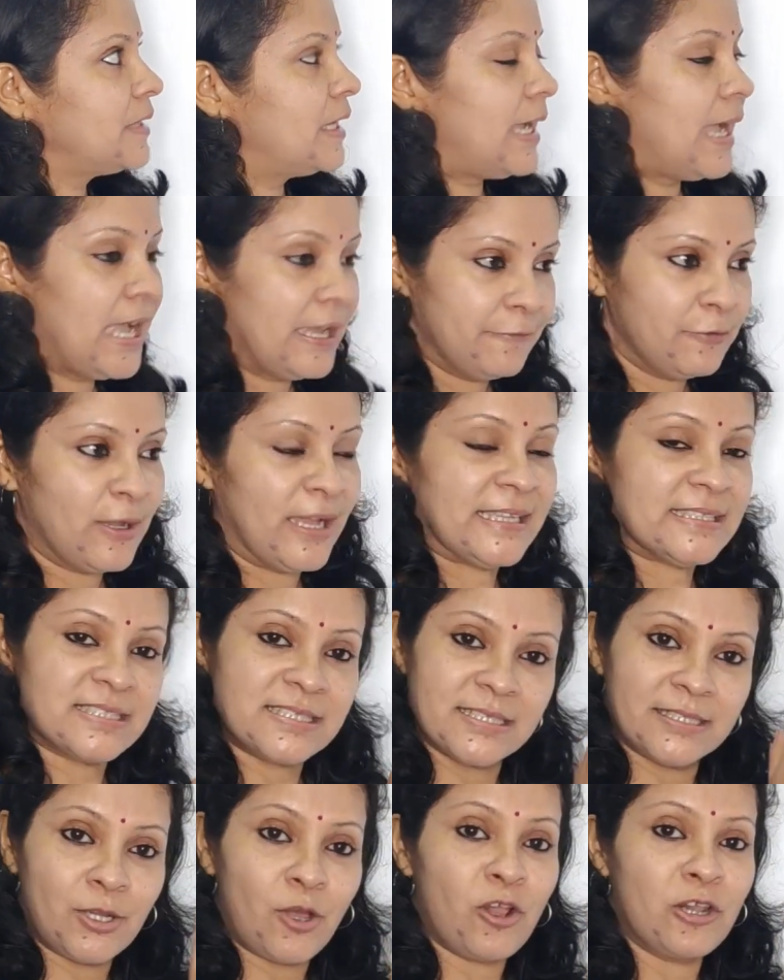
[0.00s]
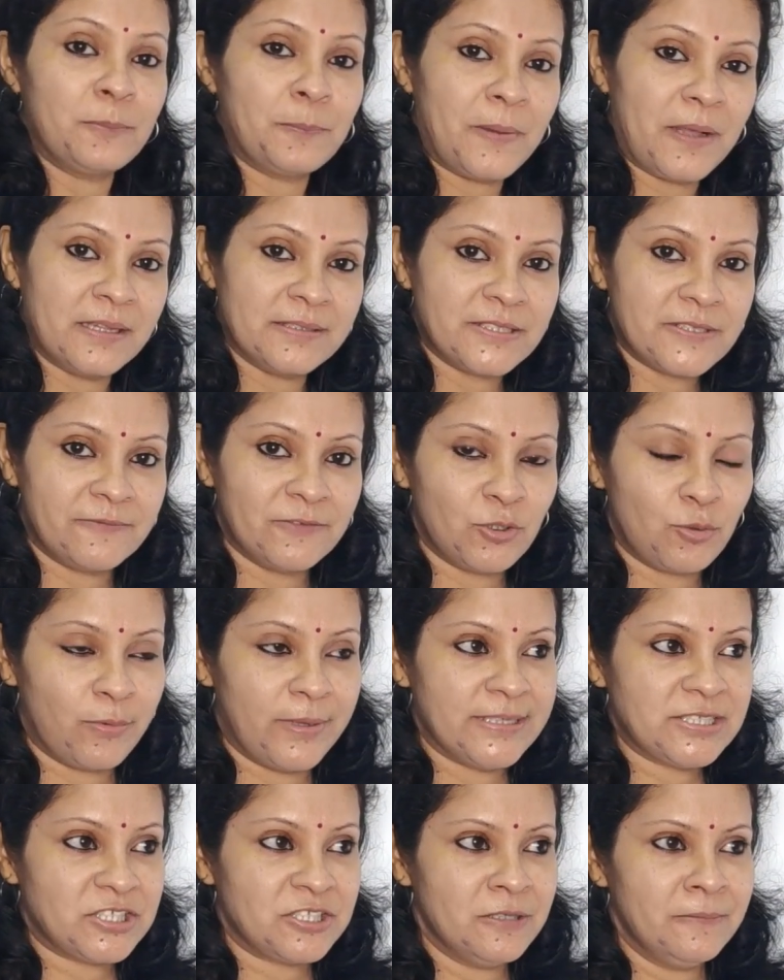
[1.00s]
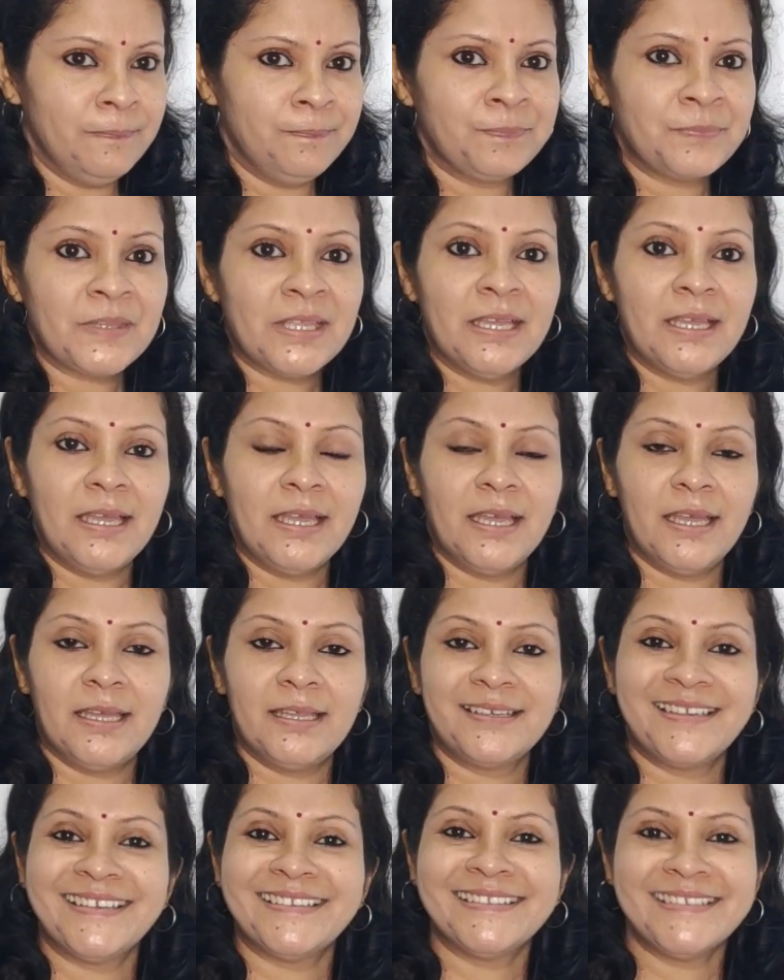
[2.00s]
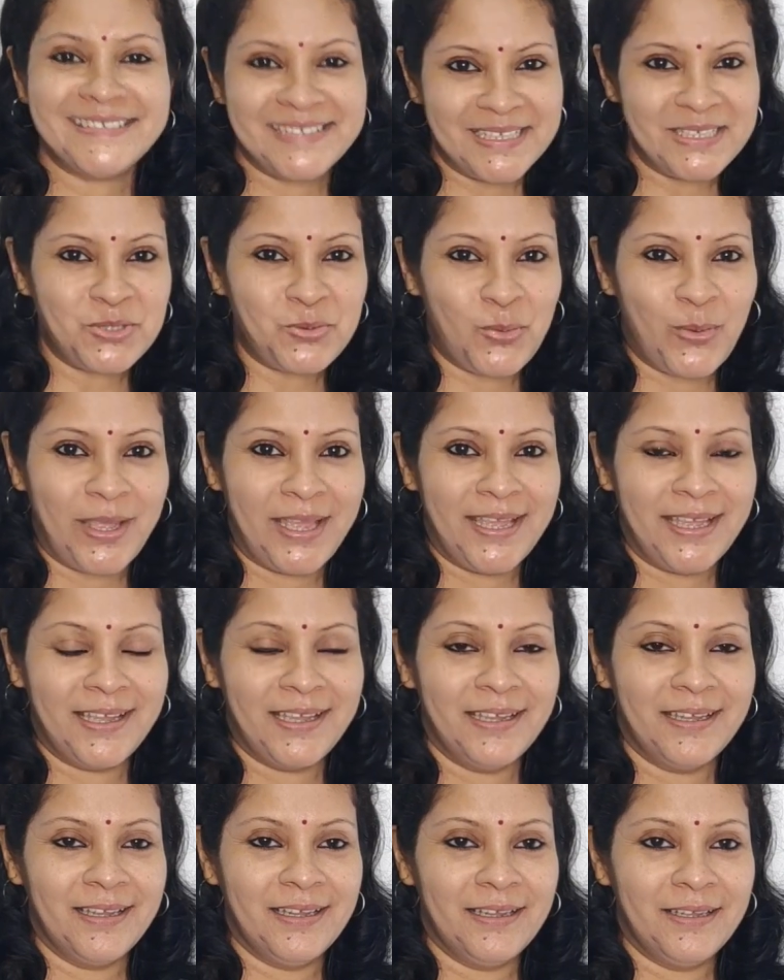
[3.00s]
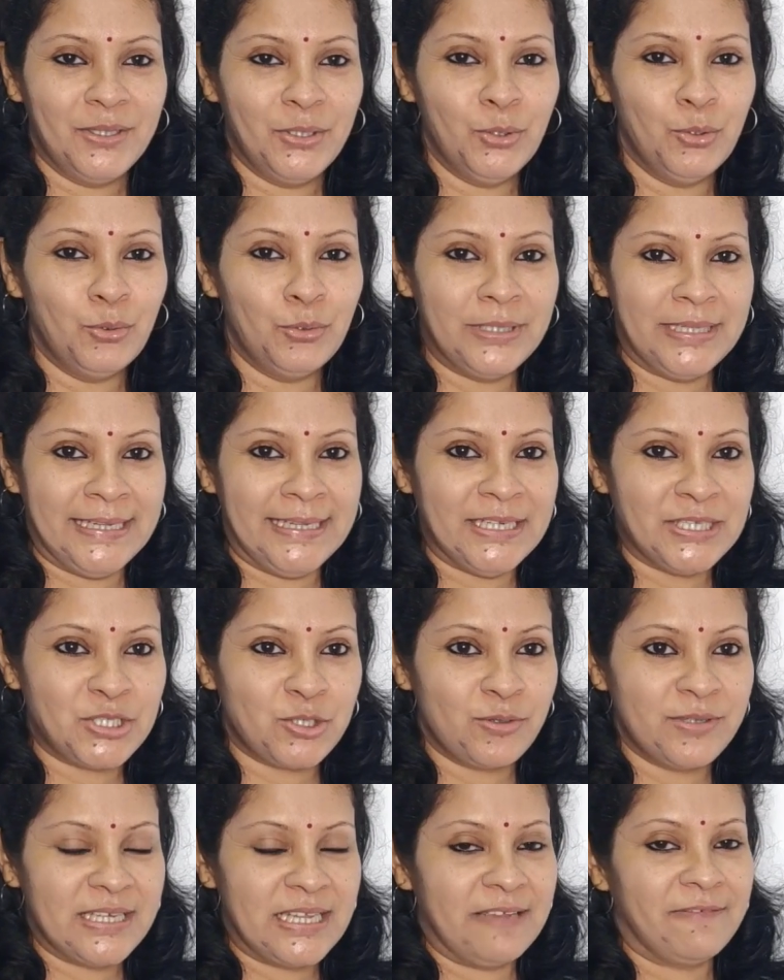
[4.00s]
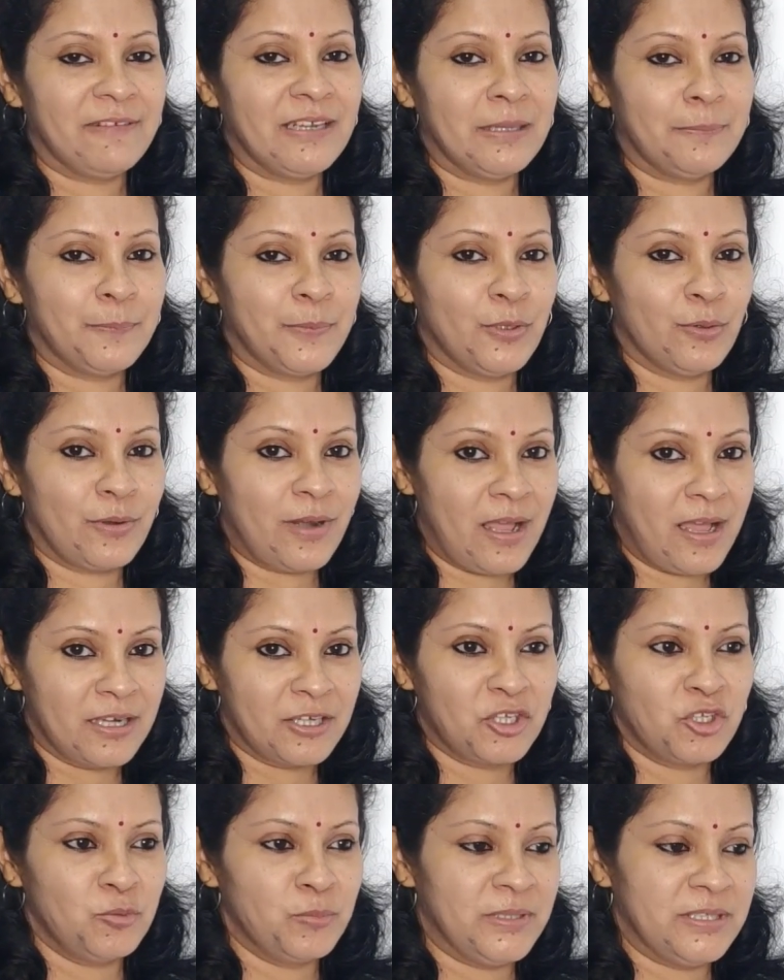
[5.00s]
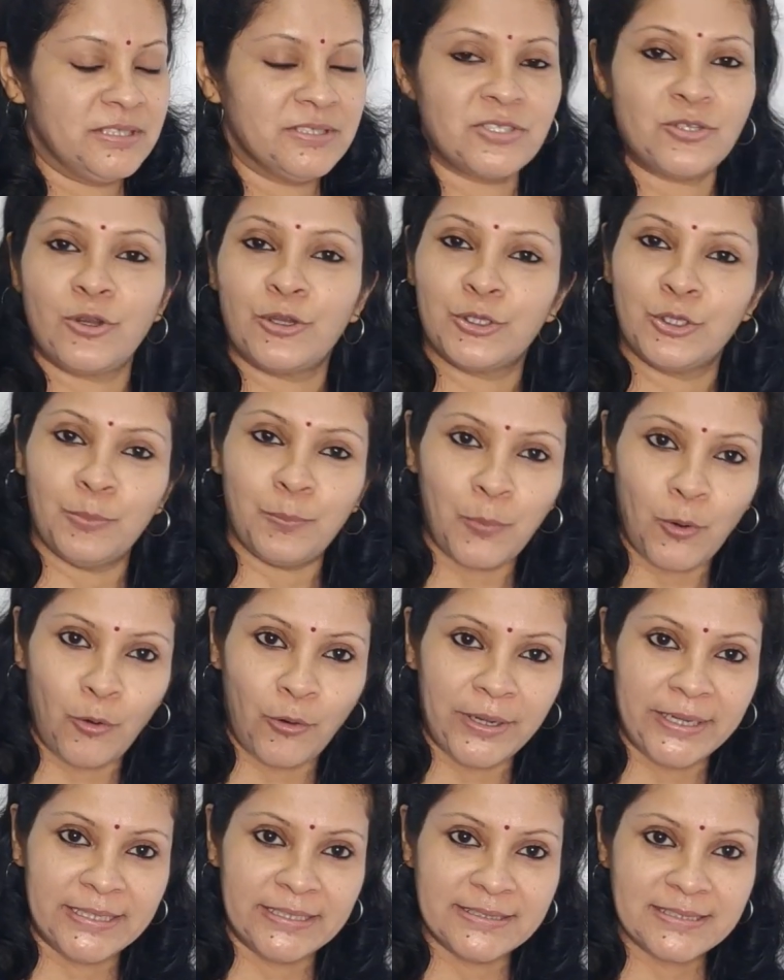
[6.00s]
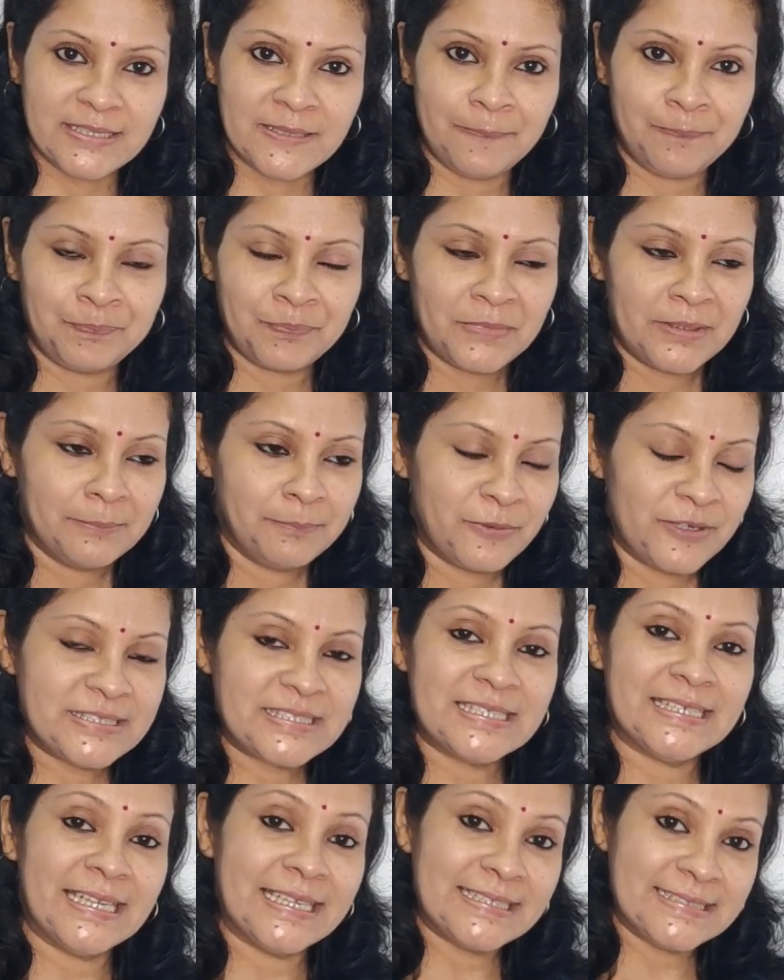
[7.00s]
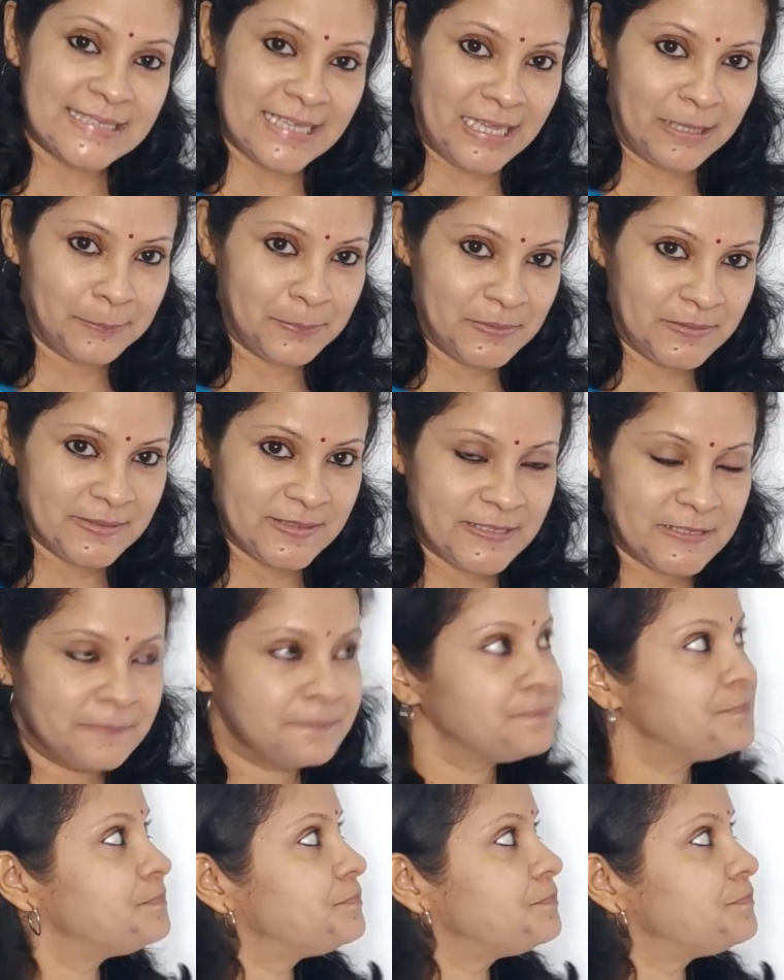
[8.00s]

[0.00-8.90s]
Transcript: Have you answered all parts of the question? And this is where you need to develop your arguments or your points, present examples.